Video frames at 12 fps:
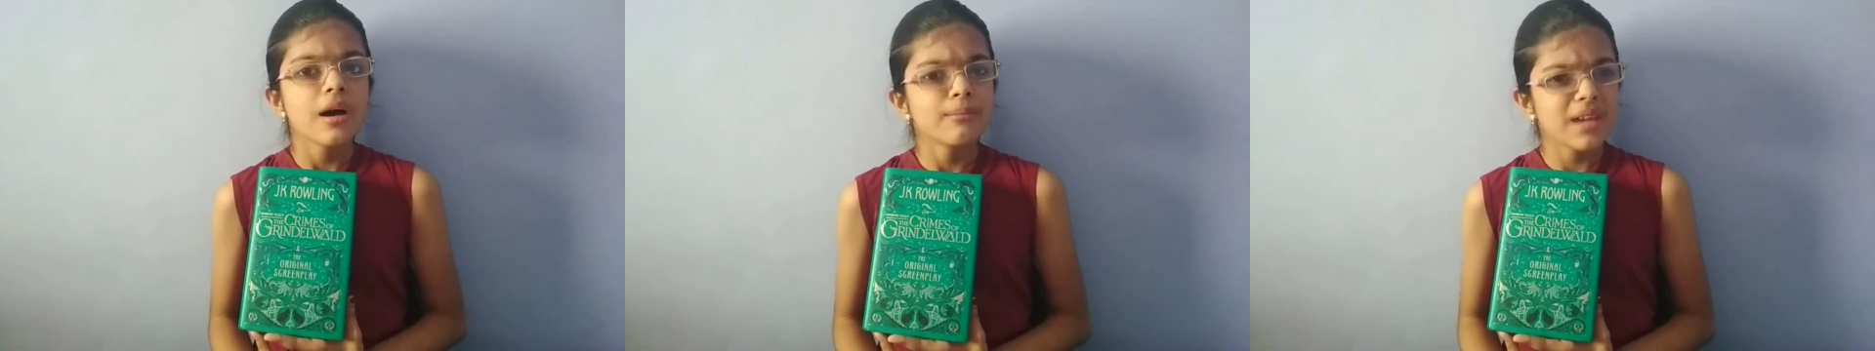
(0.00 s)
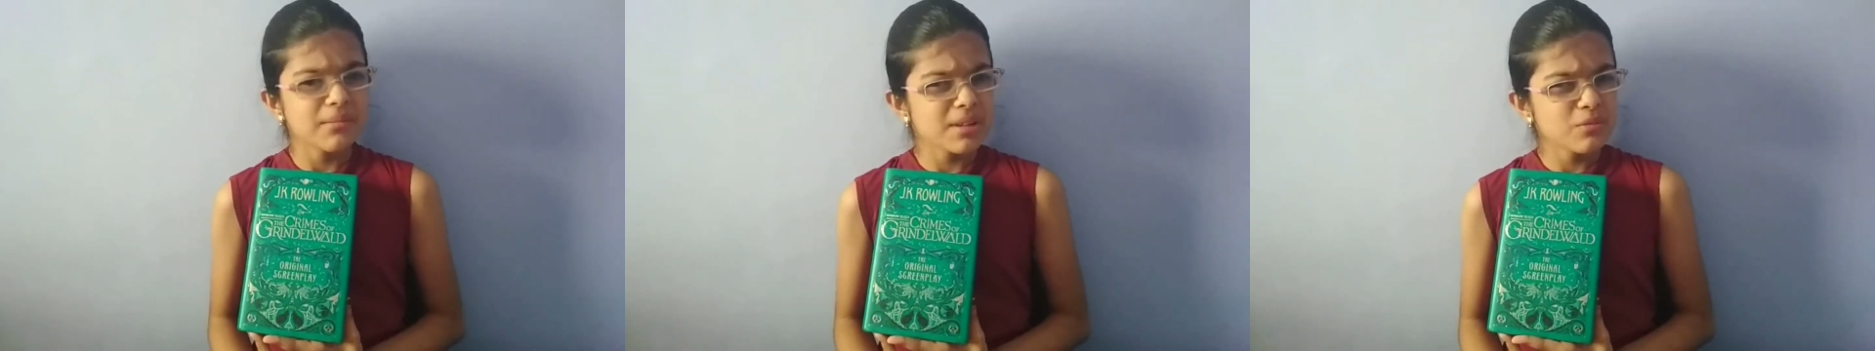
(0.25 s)

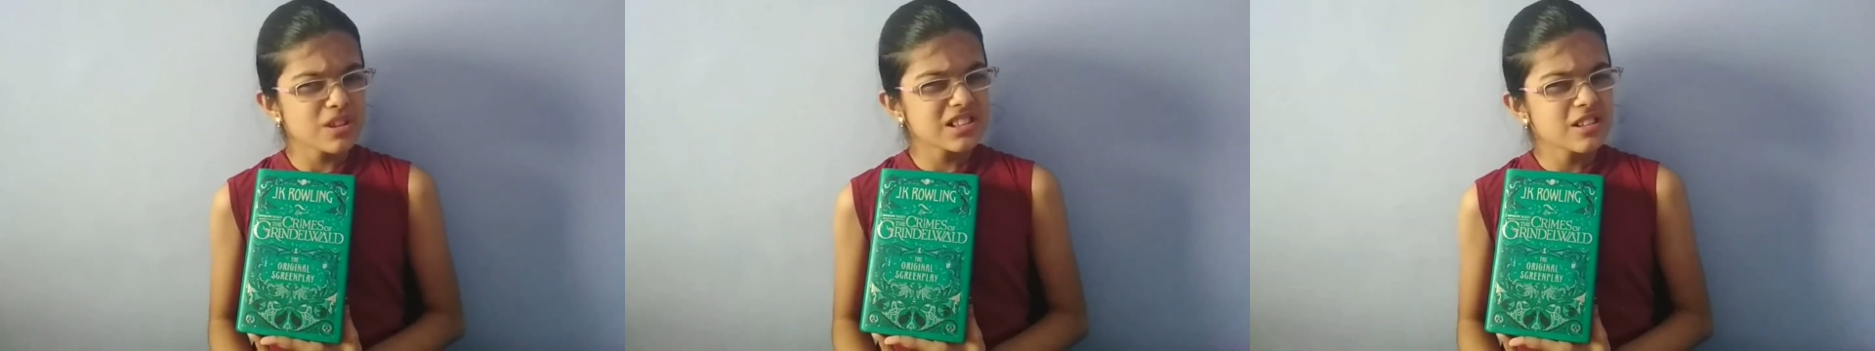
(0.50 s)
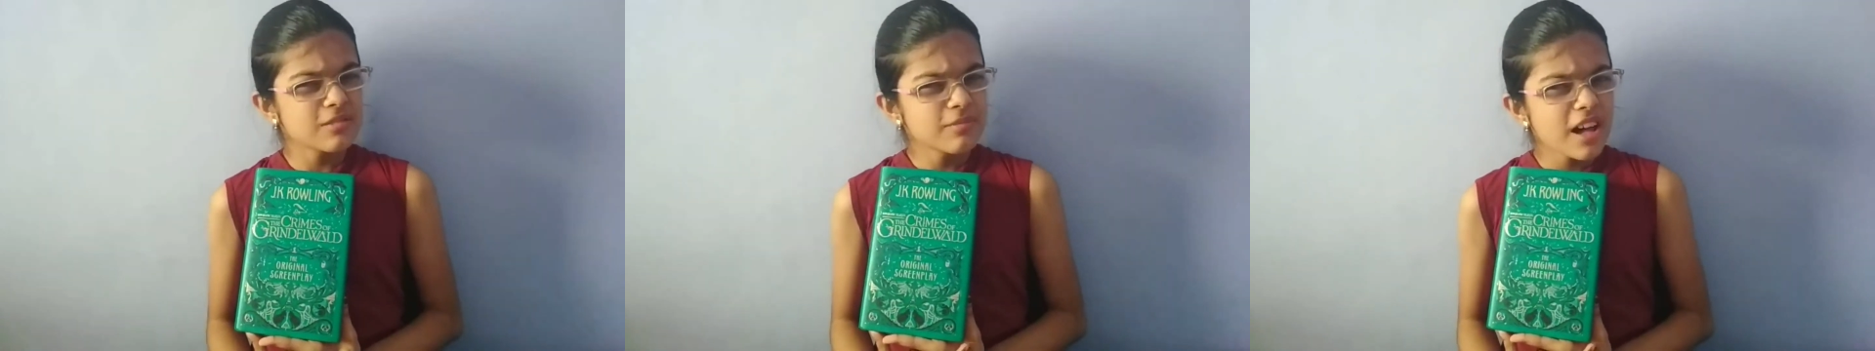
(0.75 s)
Maybe it was
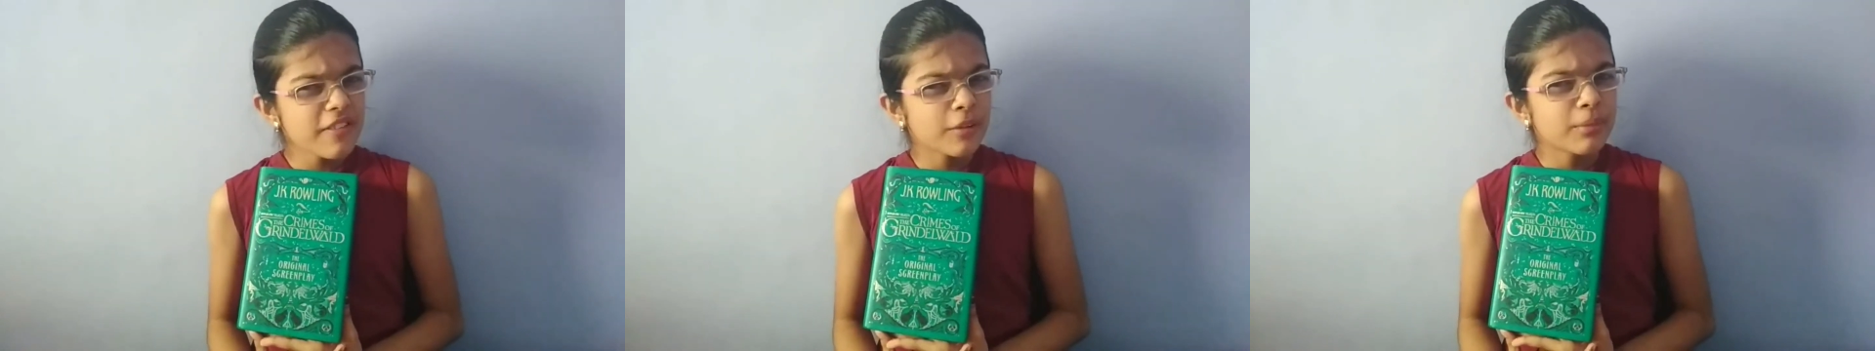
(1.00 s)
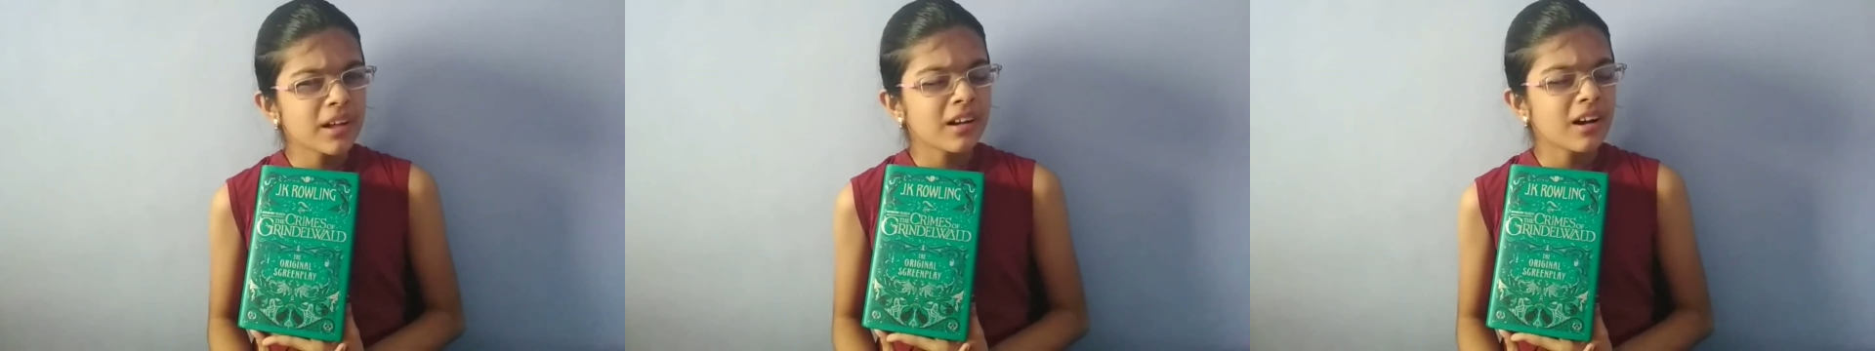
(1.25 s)
her mother,
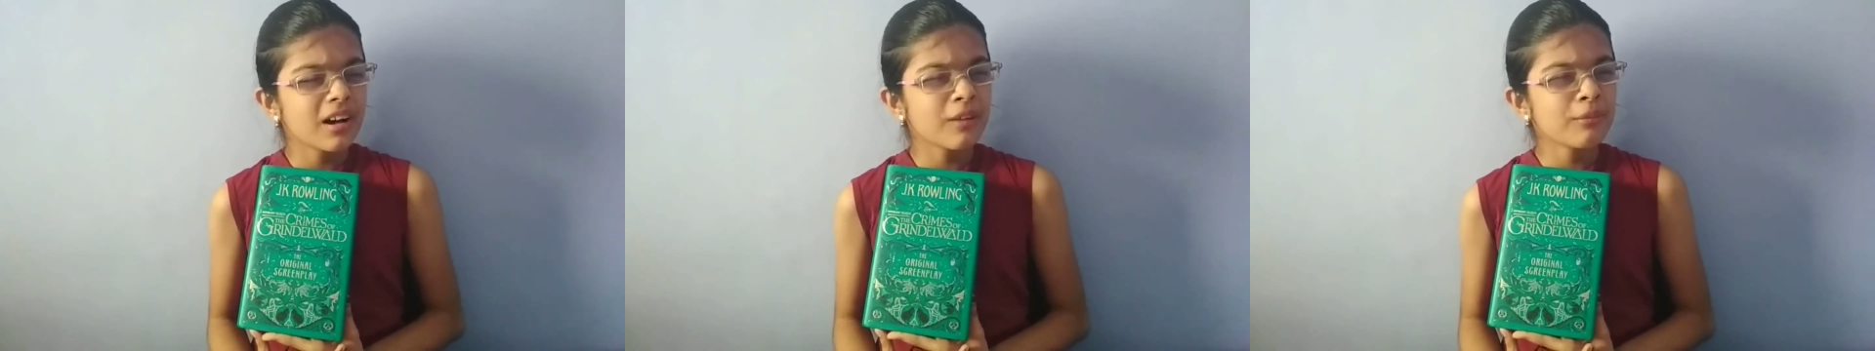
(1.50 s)
but her